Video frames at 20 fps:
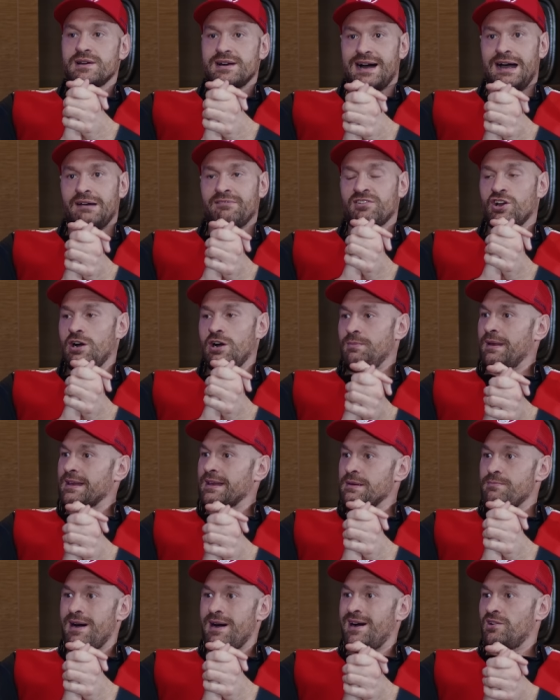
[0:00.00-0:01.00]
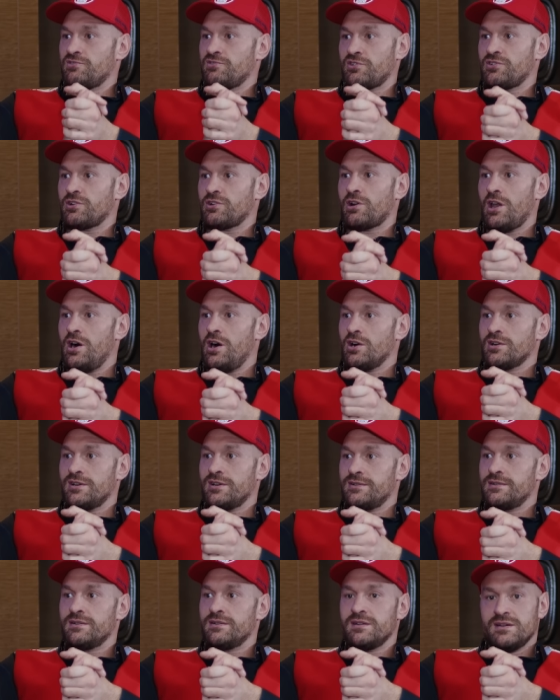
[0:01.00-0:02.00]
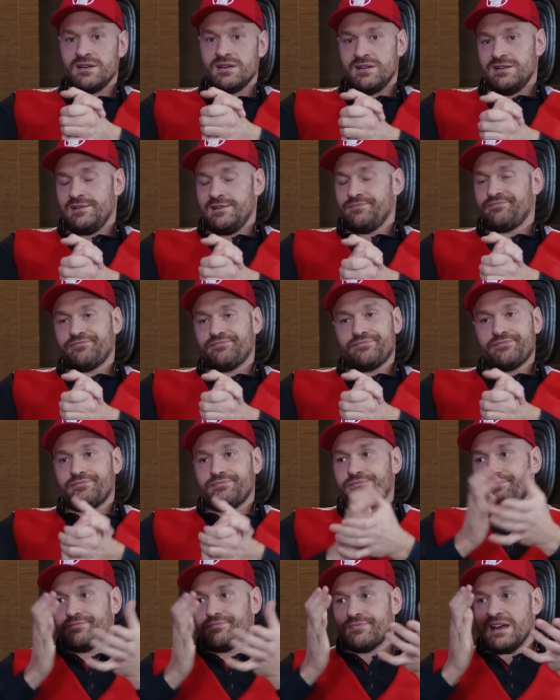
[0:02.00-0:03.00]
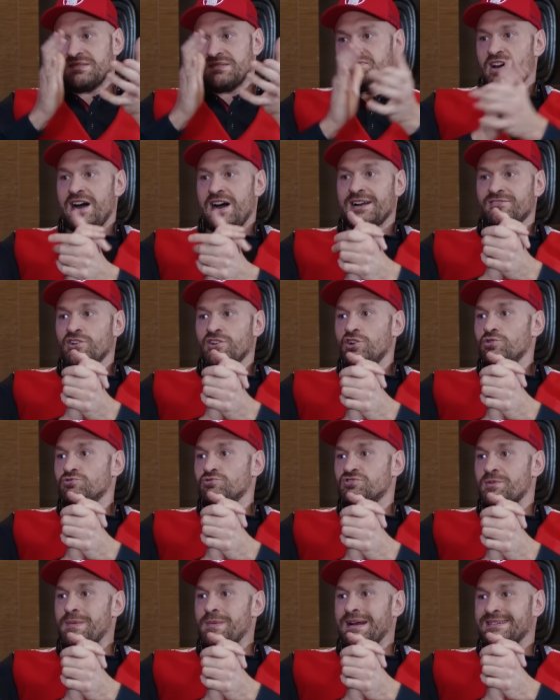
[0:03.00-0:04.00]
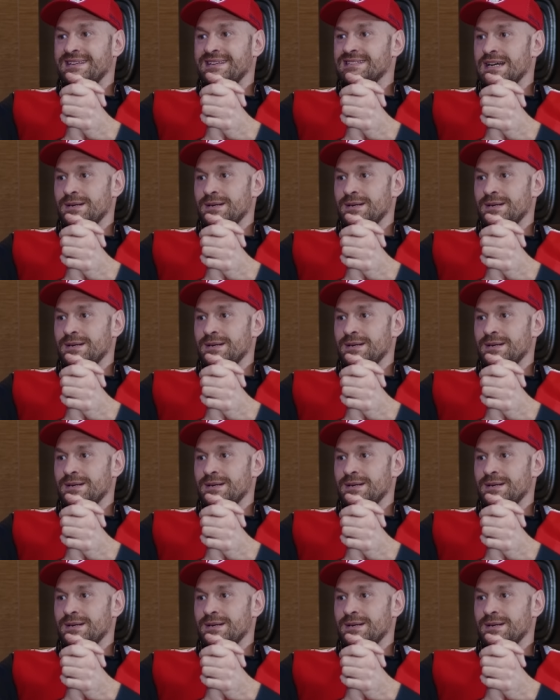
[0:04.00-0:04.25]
I haven't got a million miles on the clock and I've not had no dramatic